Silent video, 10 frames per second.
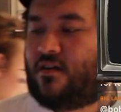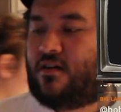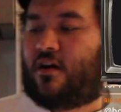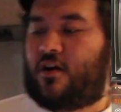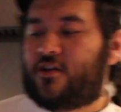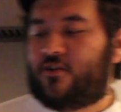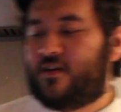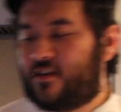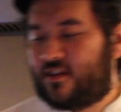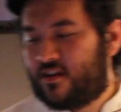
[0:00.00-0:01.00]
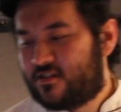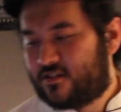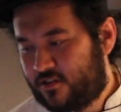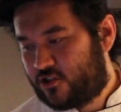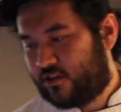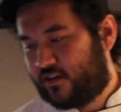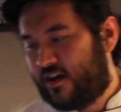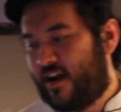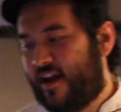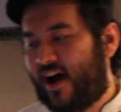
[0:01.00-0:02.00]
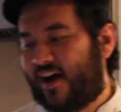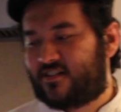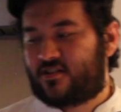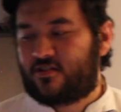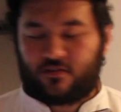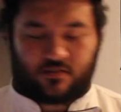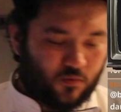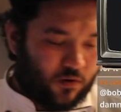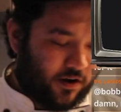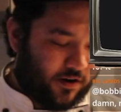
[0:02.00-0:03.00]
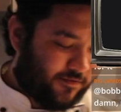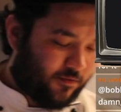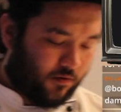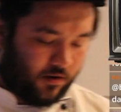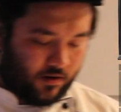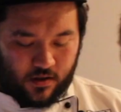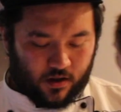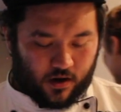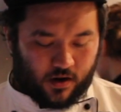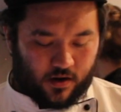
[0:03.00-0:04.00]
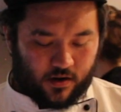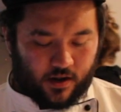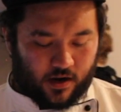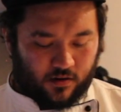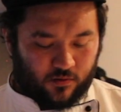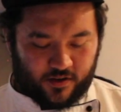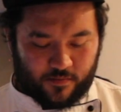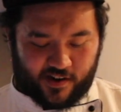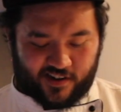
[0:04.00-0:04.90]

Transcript: Are there any things you should not salt the water for? Uh, yeah, when you're making